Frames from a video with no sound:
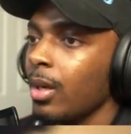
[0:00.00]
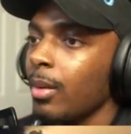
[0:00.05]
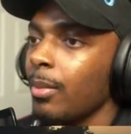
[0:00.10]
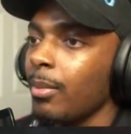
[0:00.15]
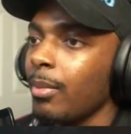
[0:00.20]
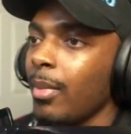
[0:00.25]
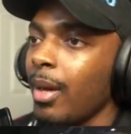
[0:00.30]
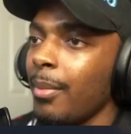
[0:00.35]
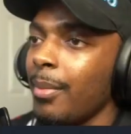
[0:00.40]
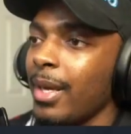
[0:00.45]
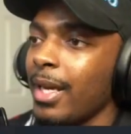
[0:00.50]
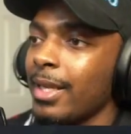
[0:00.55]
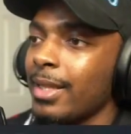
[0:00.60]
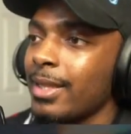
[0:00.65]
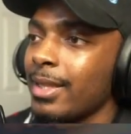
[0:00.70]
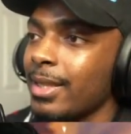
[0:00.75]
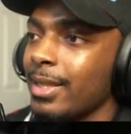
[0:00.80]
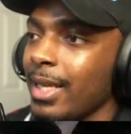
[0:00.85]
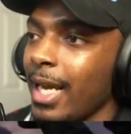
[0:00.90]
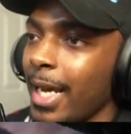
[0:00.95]
My man
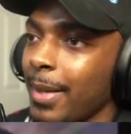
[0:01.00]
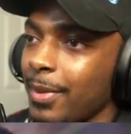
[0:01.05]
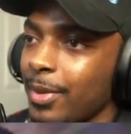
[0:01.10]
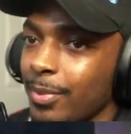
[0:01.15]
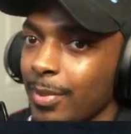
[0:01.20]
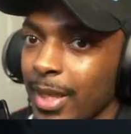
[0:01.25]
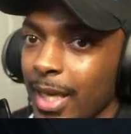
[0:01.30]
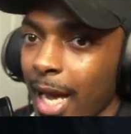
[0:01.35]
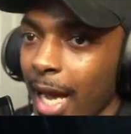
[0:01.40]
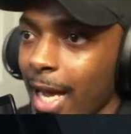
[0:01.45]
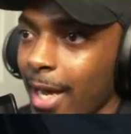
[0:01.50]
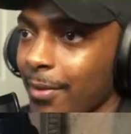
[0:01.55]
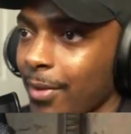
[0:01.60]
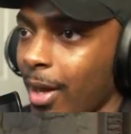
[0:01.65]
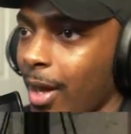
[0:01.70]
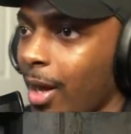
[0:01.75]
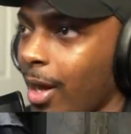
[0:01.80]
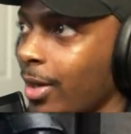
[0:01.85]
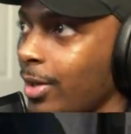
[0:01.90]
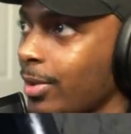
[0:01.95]
sniped me. I have
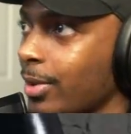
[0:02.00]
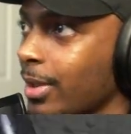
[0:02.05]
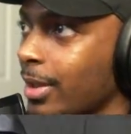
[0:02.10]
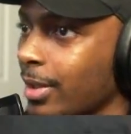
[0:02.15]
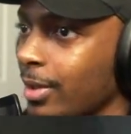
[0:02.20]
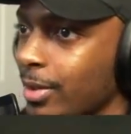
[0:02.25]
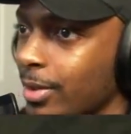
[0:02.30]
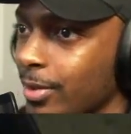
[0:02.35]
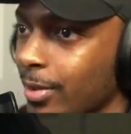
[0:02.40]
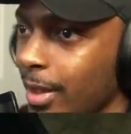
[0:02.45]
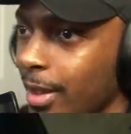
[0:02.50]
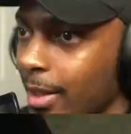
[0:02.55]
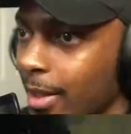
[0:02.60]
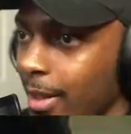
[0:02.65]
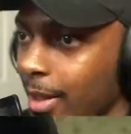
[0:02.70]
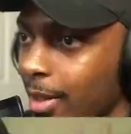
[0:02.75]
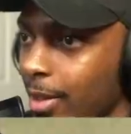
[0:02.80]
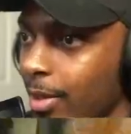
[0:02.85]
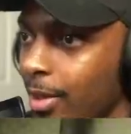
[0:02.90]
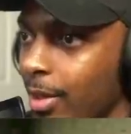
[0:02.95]
a hundred kills right now.